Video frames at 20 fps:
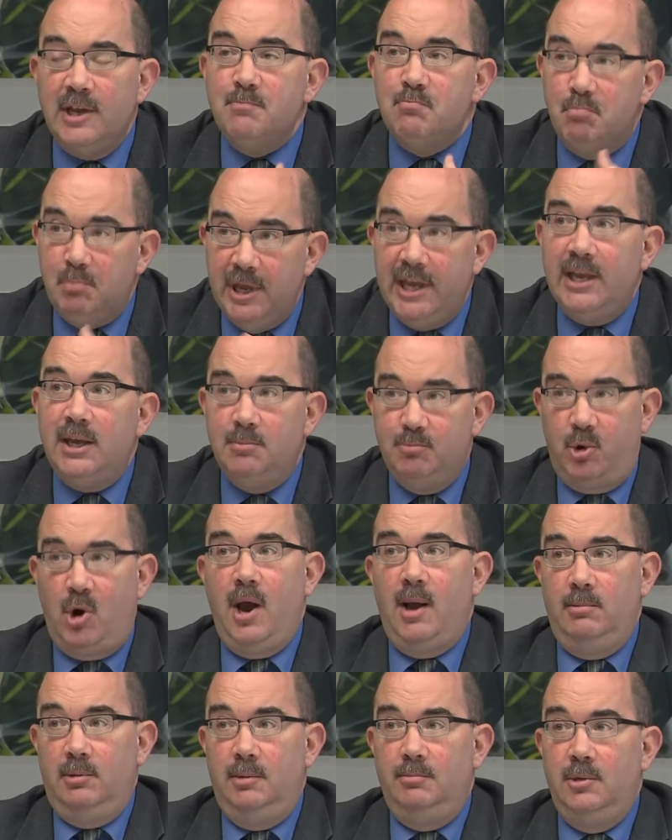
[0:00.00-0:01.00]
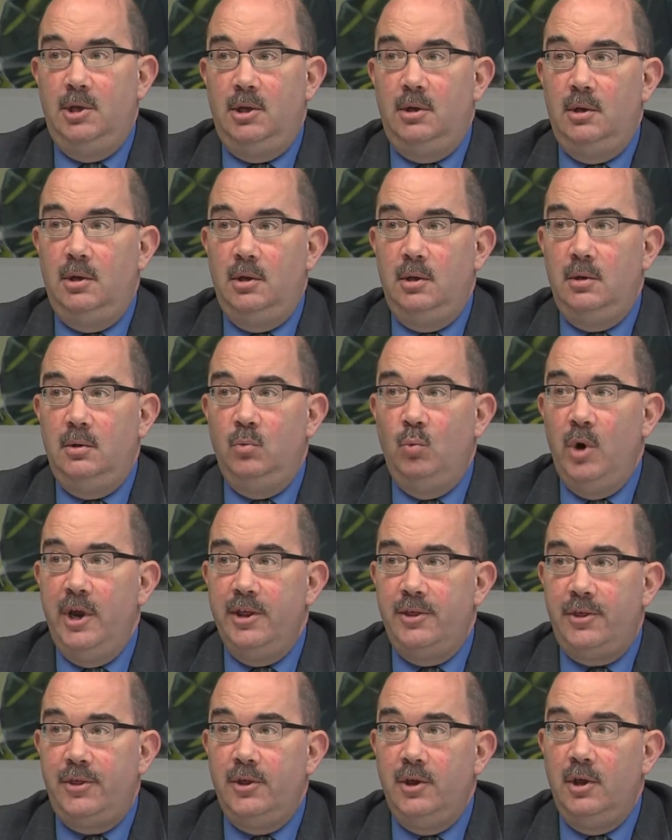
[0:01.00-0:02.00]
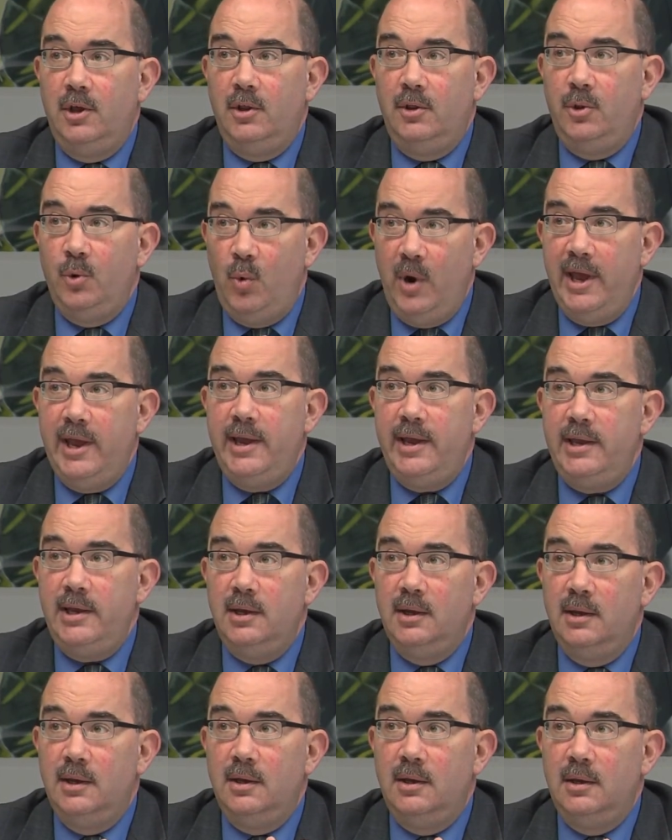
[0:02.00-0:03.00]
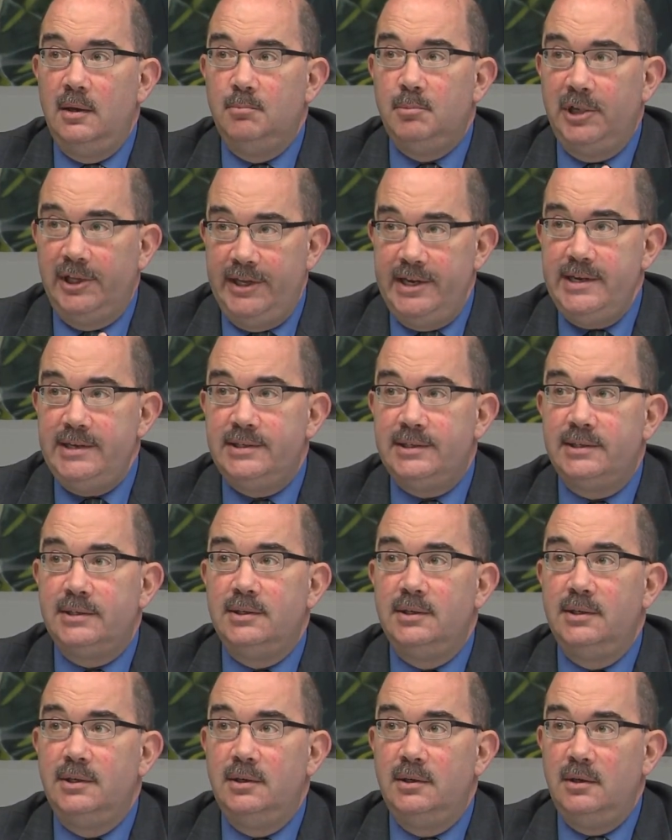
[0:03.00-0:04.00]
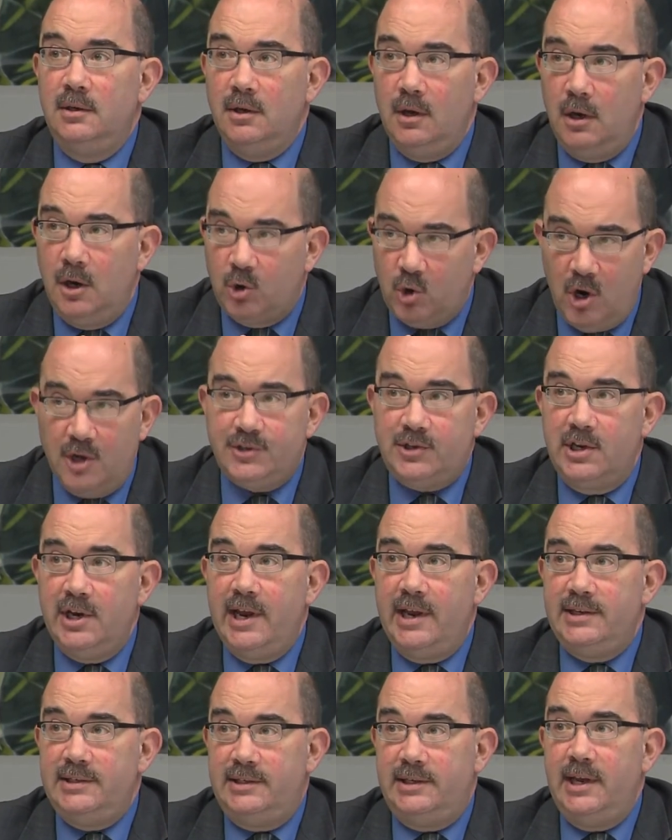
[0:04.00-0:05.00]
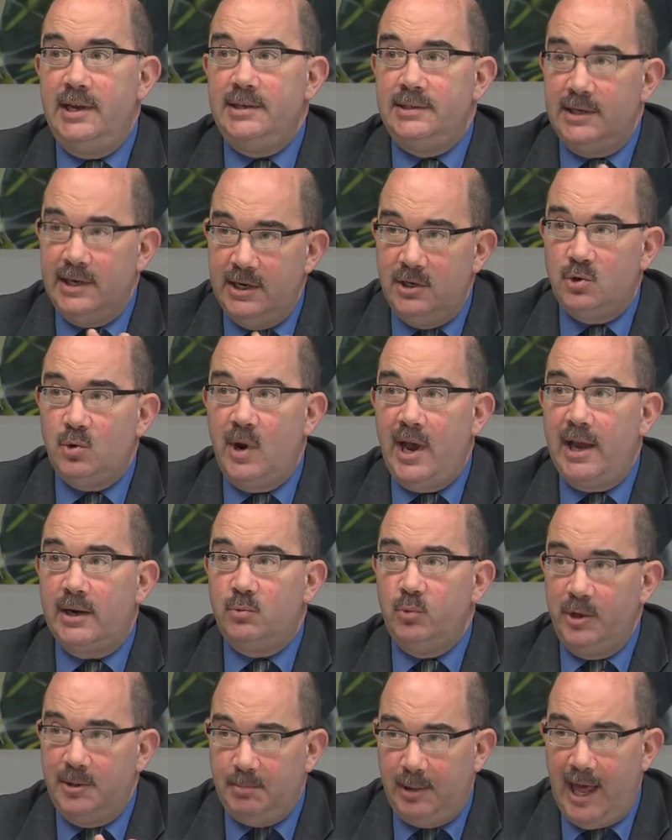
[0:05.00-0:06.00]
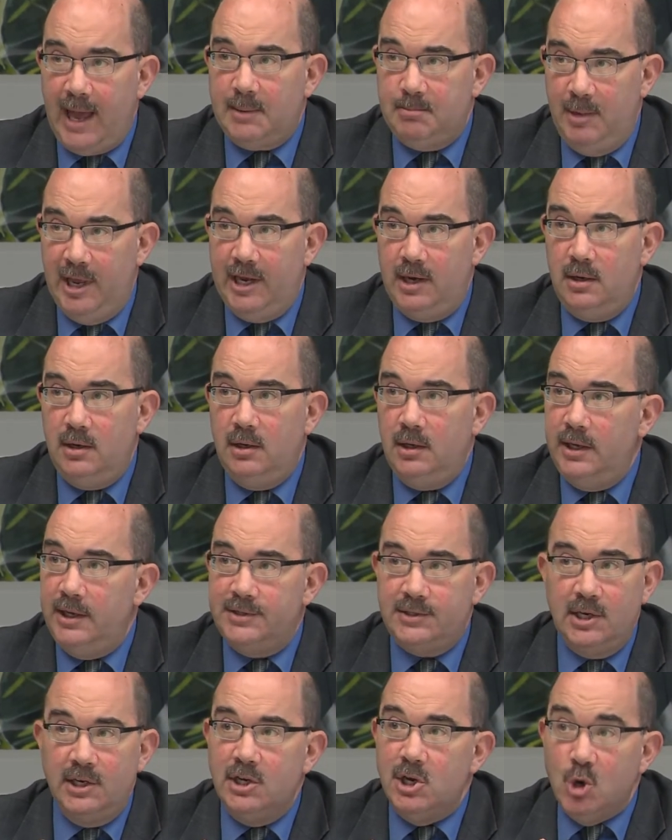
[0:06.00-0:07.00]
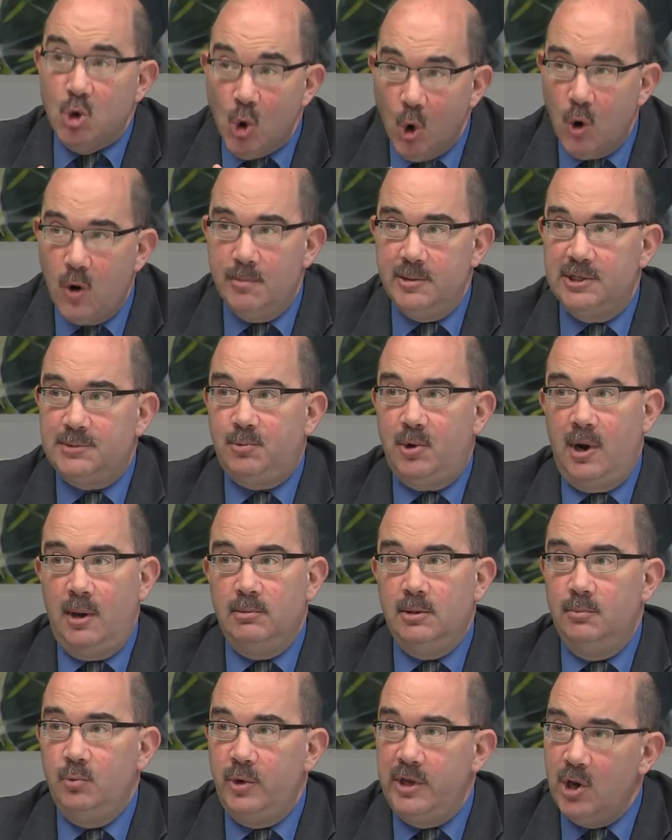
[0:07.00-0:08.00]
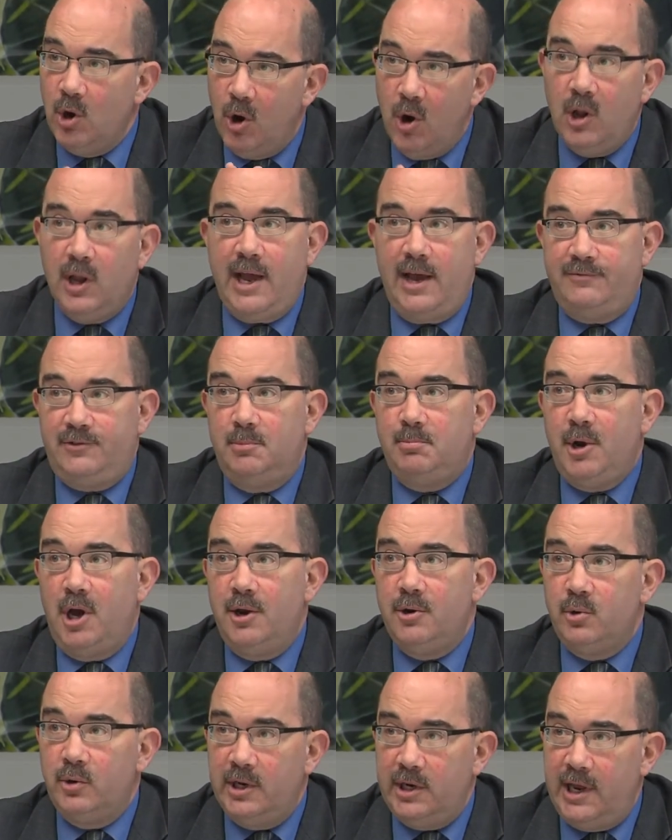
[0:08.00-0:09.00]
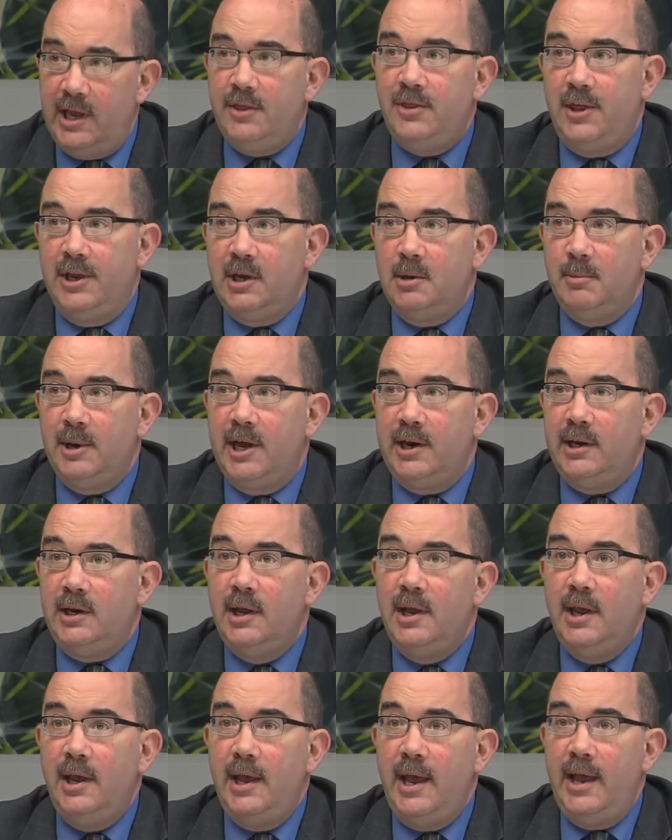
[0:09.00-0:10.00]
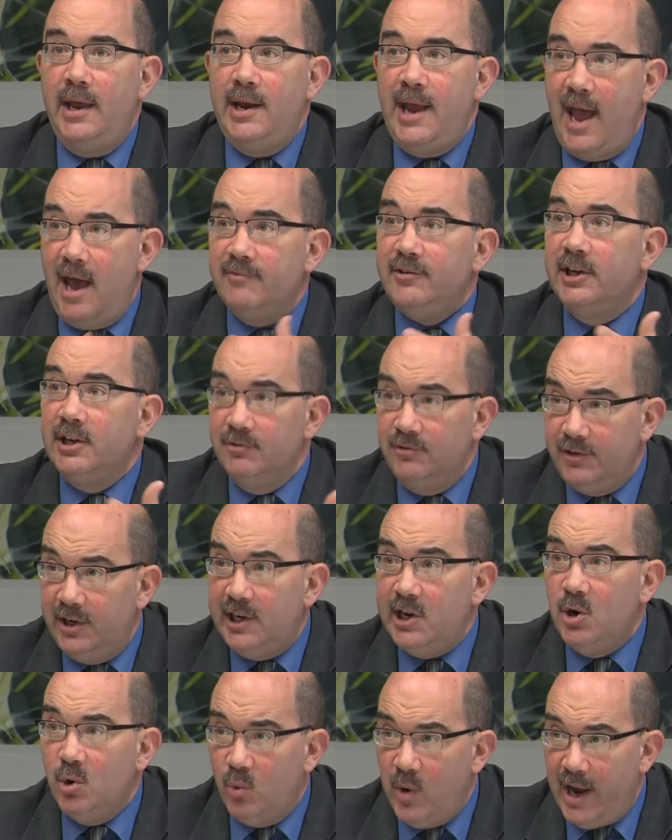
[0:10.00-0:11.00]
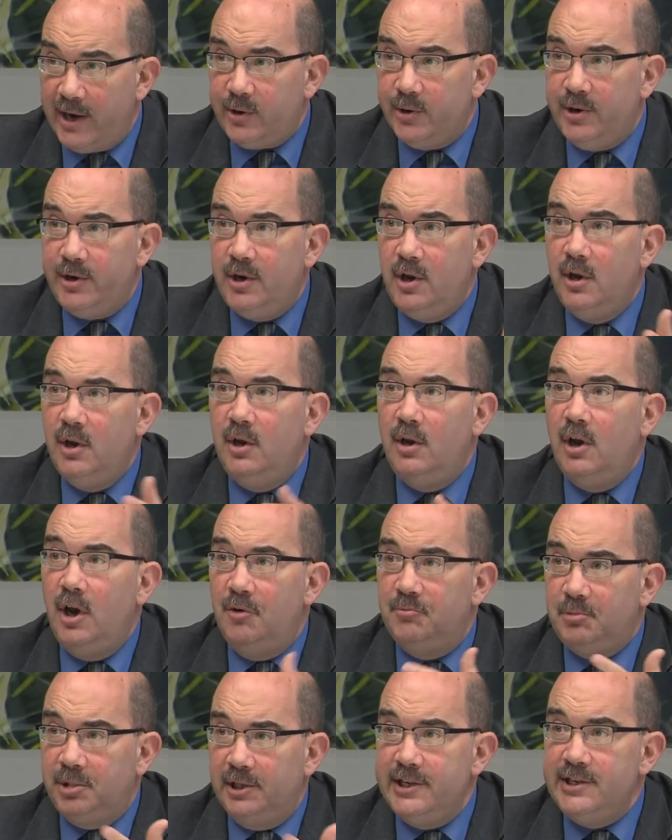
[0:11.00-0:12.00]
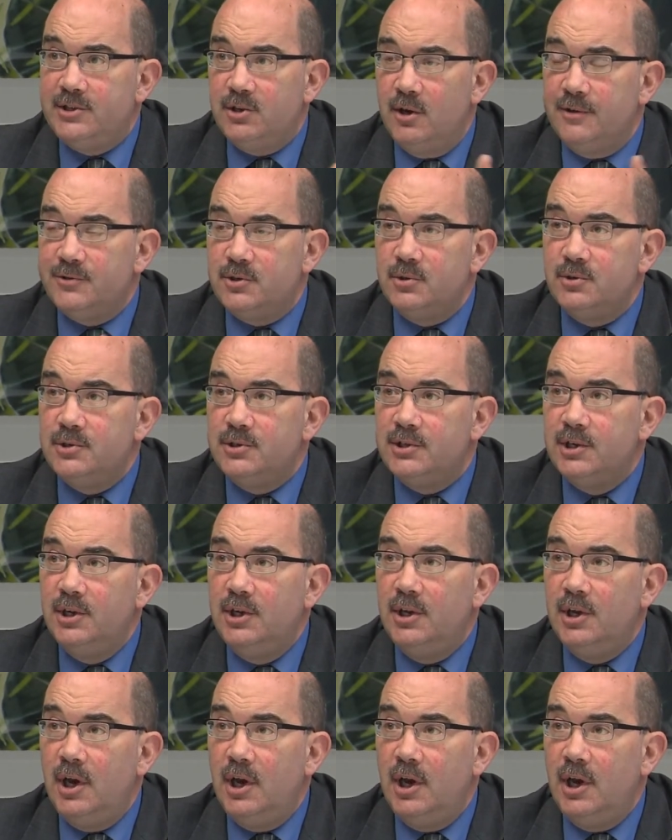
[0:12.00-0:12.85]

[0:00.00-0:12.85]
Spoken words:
a big problem with the way police across the United States interact with black men. It's an enormous problem. We all have to ponder it and think about it. And having a video record of police officers